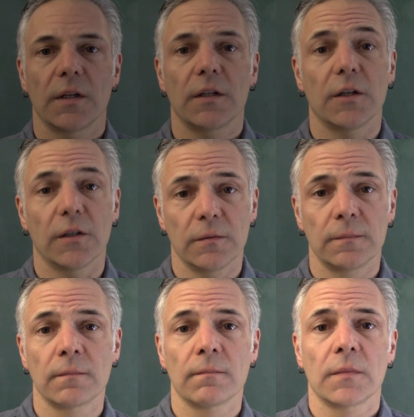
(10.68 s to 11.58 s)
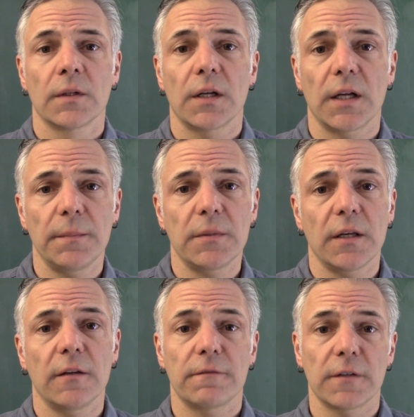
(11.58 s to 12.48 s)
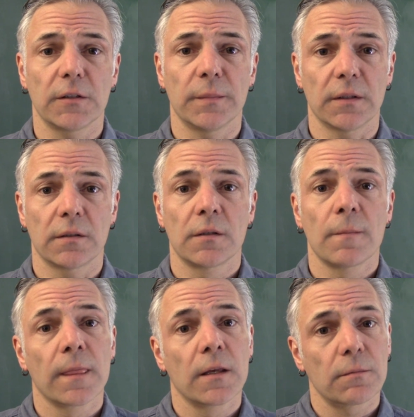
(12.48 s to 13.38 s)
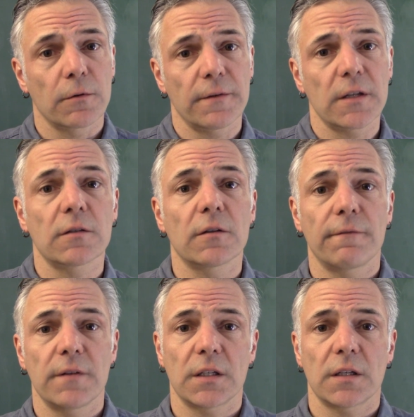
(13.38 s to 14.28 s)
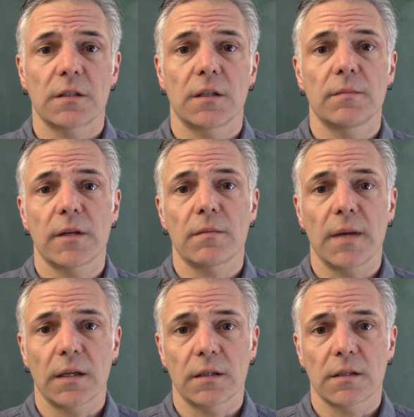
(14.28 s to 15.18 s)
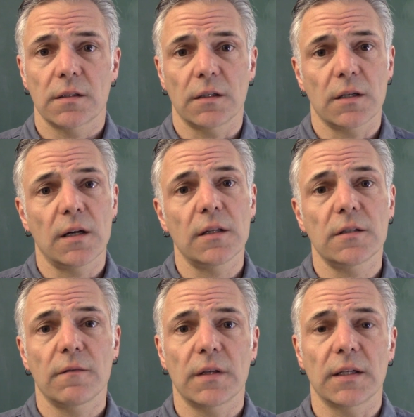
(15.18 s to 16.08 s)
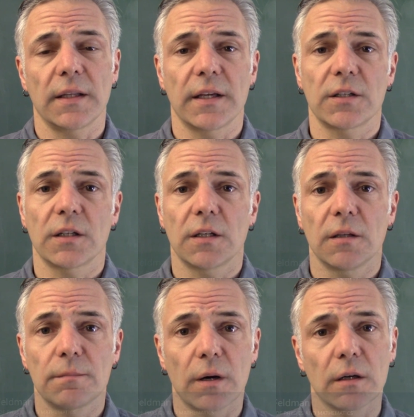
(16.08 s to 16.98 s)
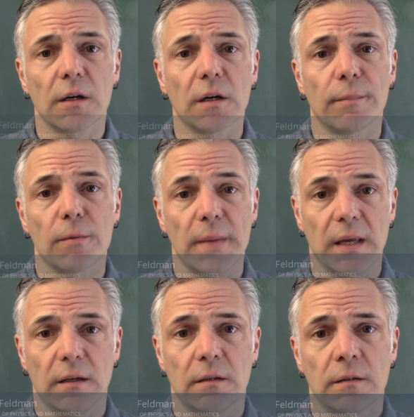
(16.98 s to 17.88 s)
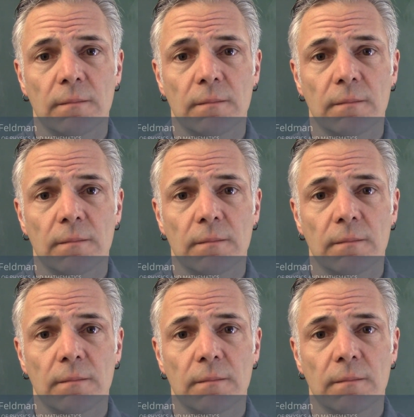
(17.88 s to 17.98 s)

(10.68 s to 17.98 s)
Hello, I'm Dave Feldman, Professor of Physics and Mathematics at College of the Atlantic in Bar Harbor, Maine.